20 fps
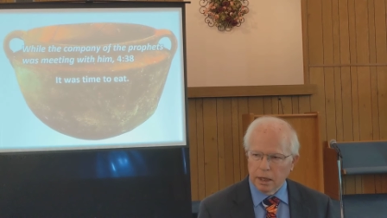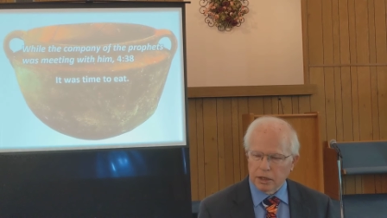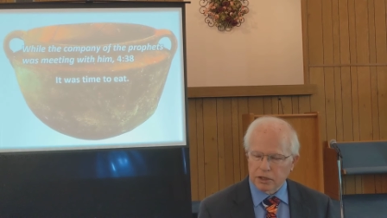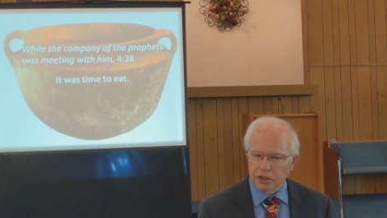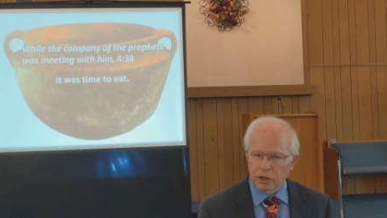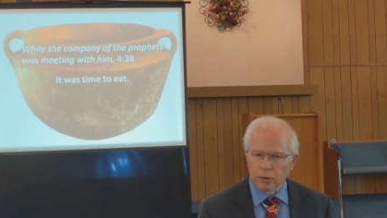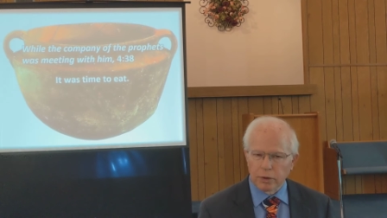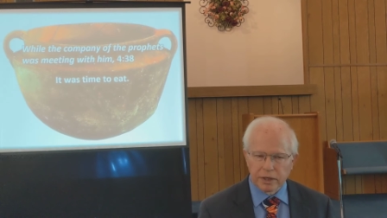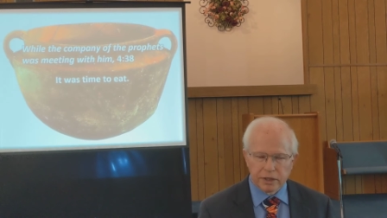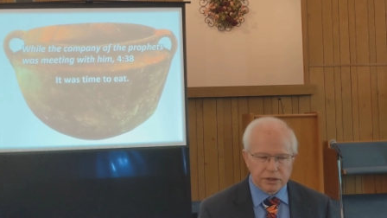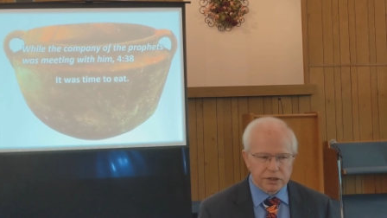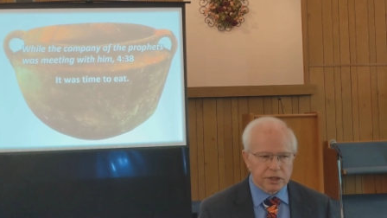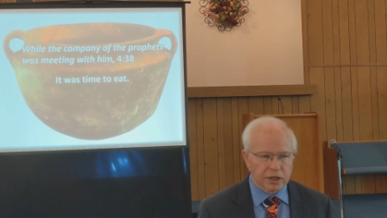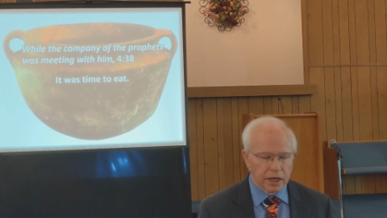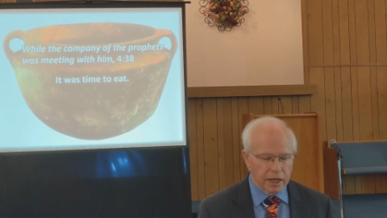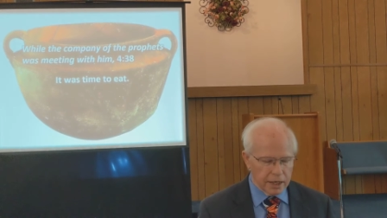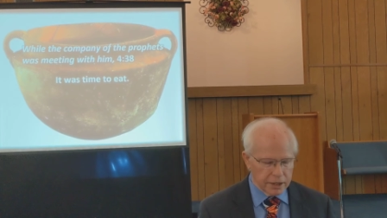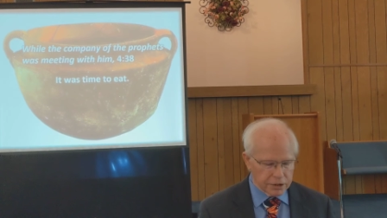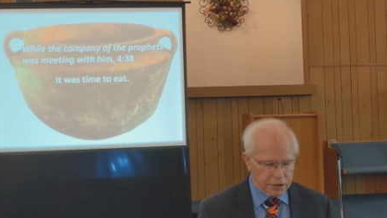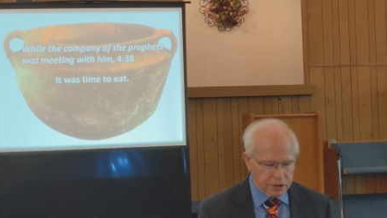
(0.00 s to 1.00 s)
And so he
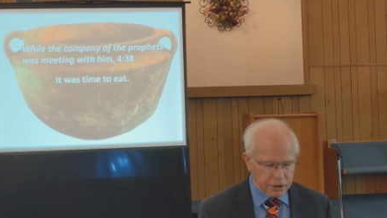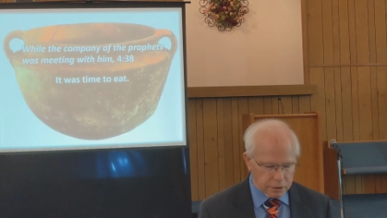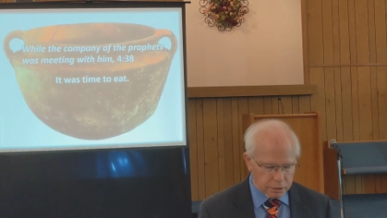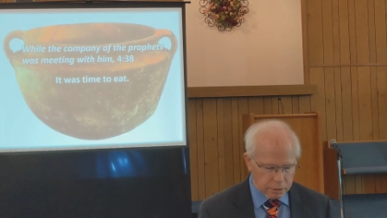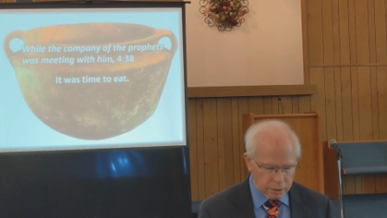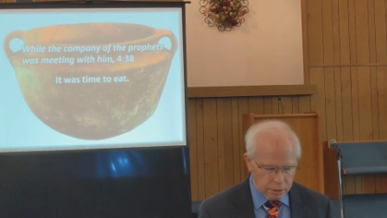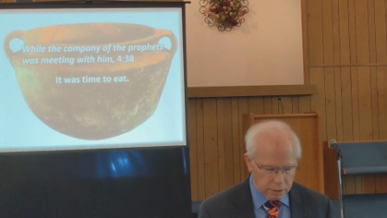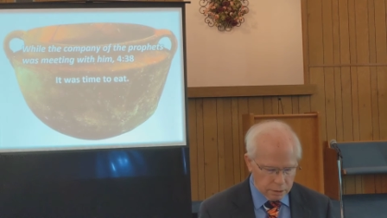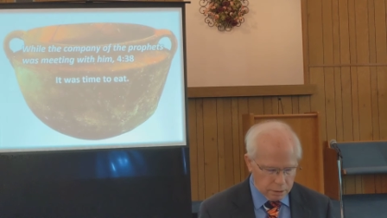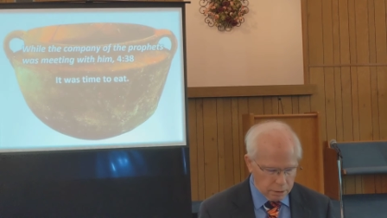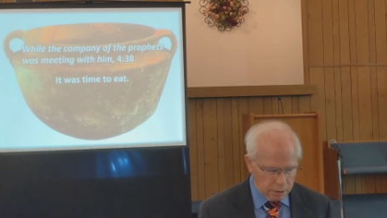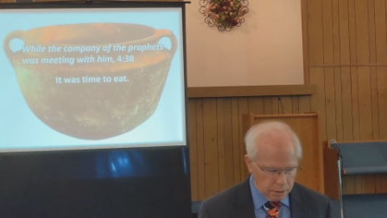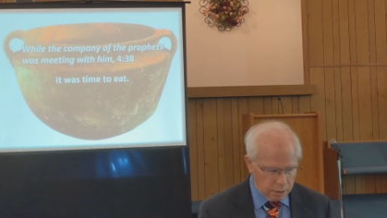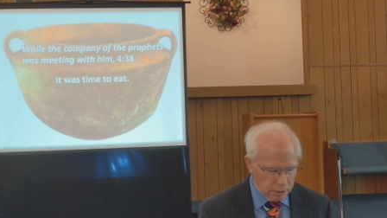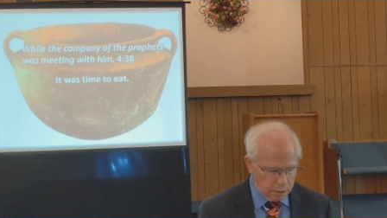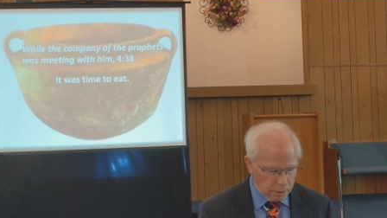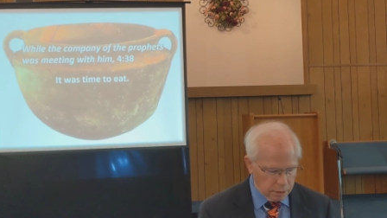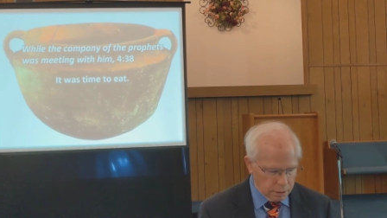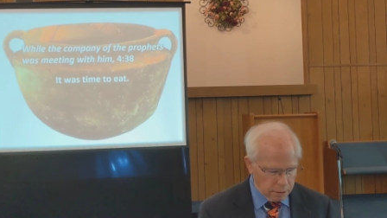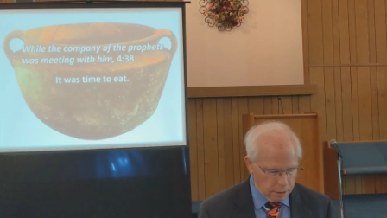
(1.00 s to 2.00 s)
says
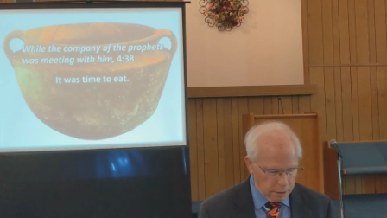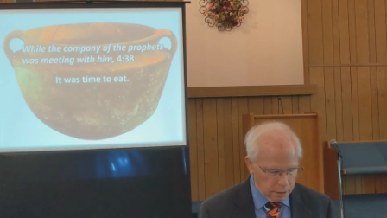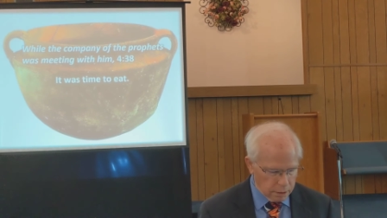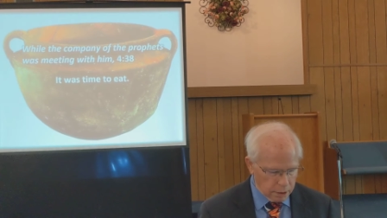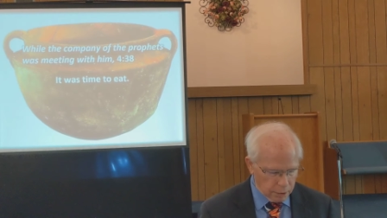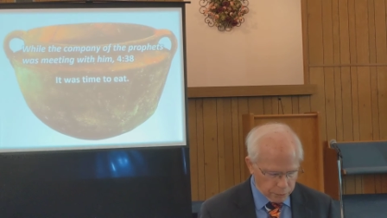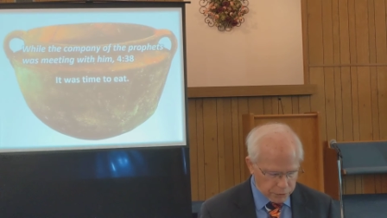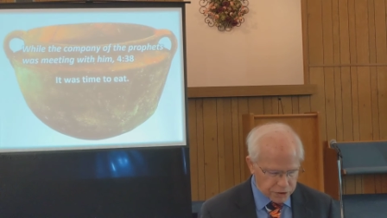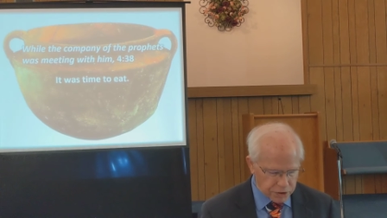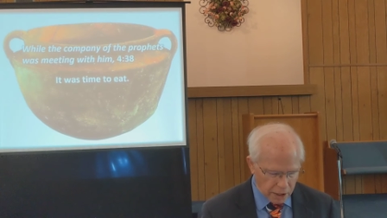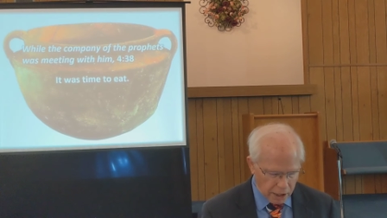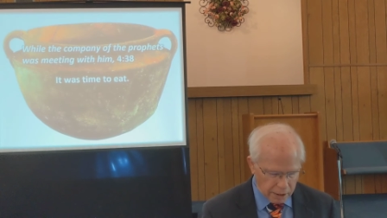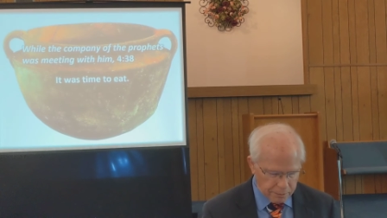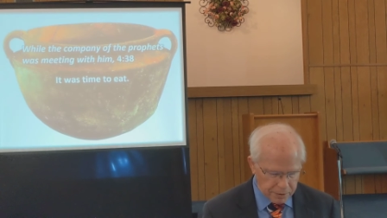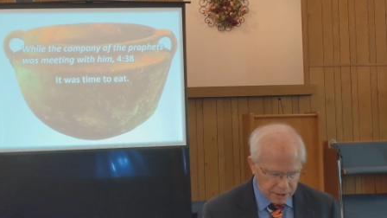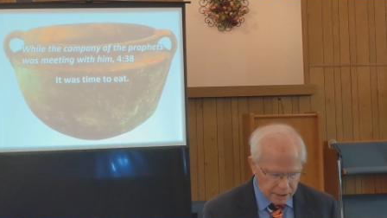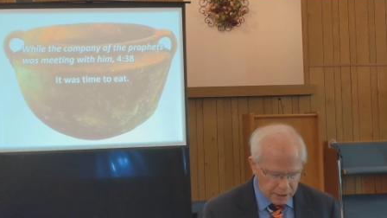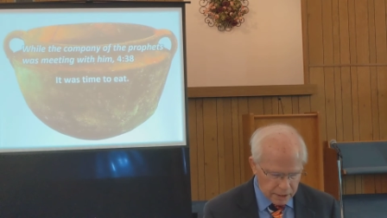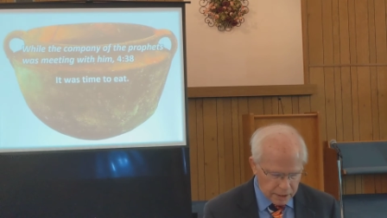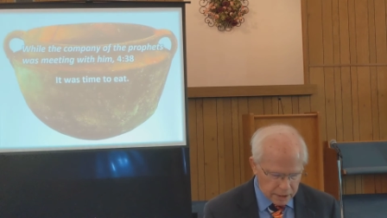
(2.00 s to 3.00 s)
it was
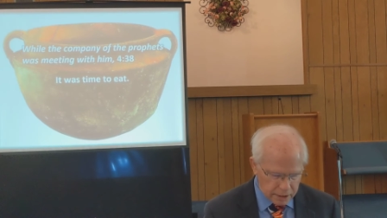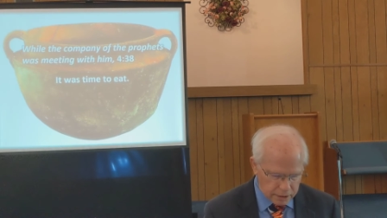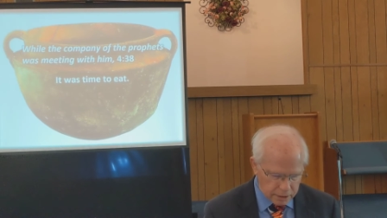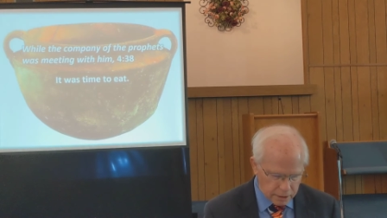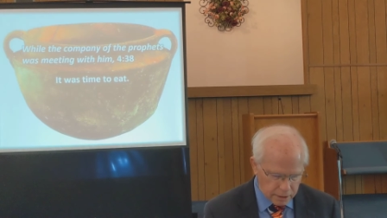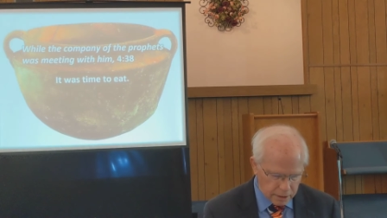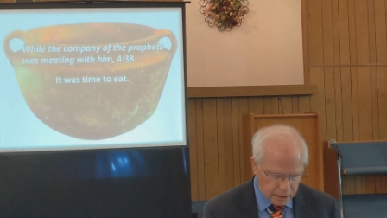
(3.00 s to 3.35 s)
time to eat.